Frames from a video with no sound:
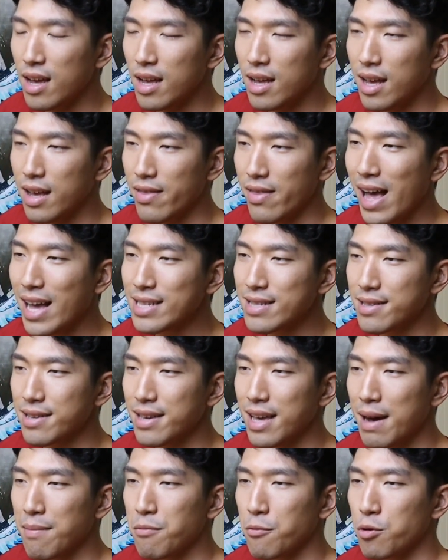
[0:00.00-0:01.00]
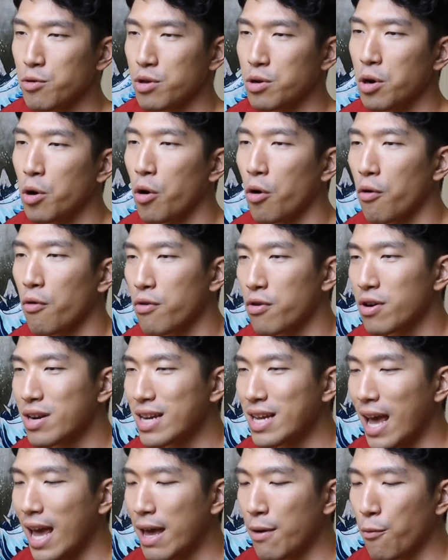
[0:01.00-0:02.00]
And lastly, I'm going to go
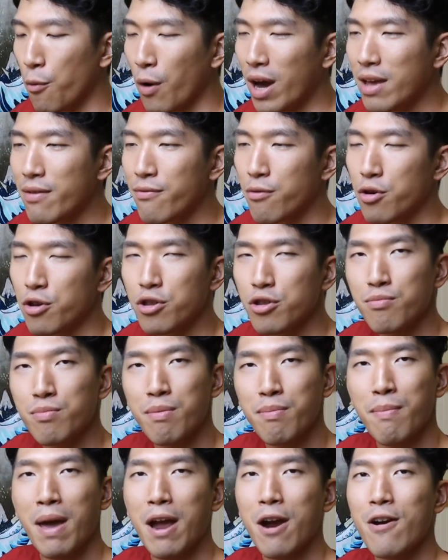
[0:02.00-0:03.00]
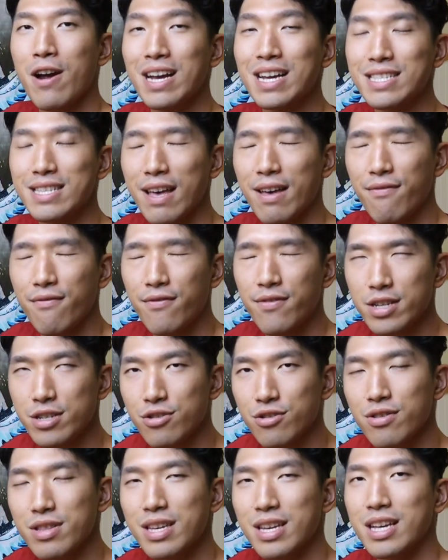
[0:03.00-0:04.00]
over a way for you to prepare as
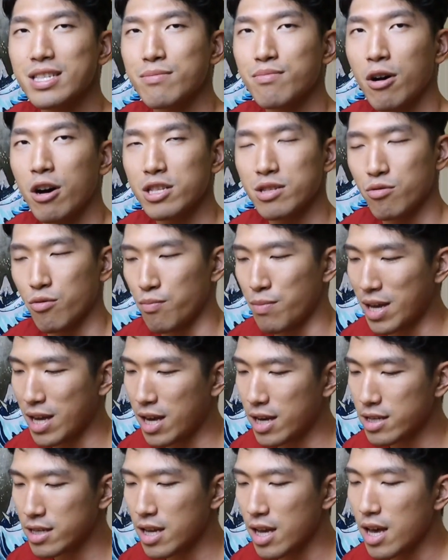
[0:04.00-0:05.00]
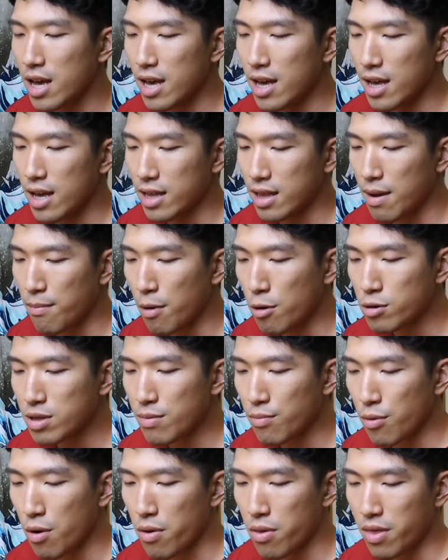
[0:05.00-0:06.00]
efficiently as possible because the most
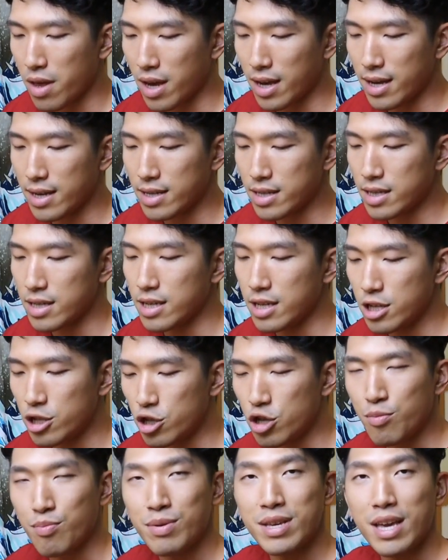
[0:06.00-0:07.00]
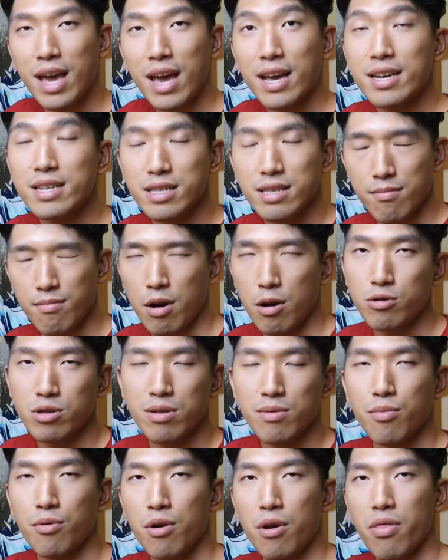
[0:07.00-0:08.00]
important thing is GPA is the most
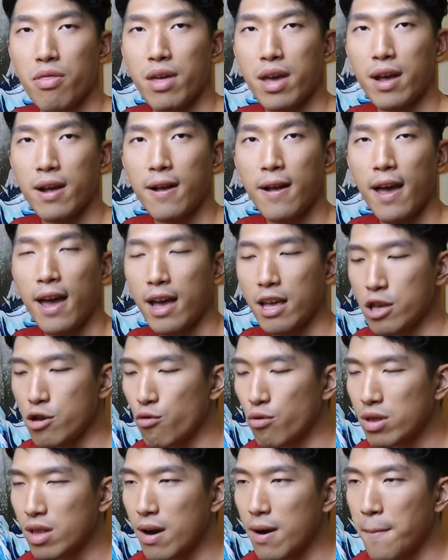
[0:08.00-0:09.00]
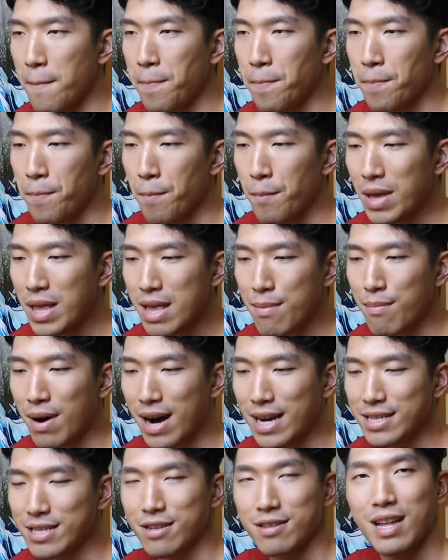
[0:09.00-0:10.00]
important thing and you want to
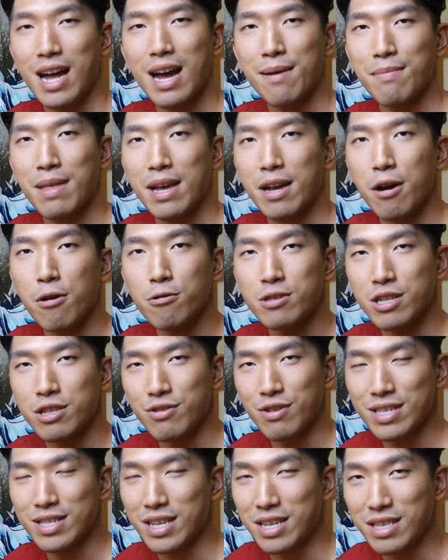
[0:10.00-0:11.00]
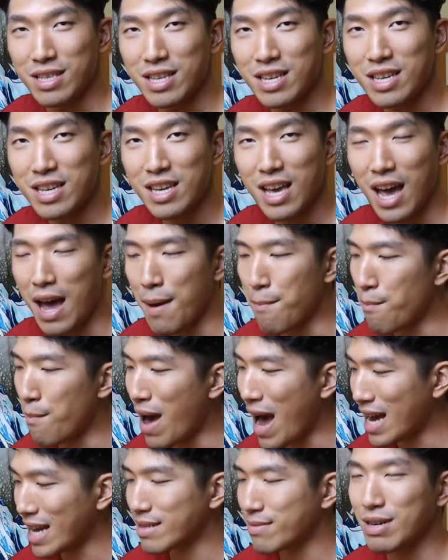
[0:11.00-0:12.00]
minimize the time that goes into SAT and
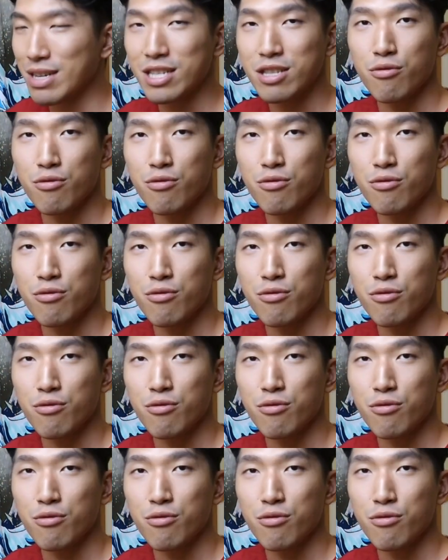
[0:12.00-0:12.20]
maximize the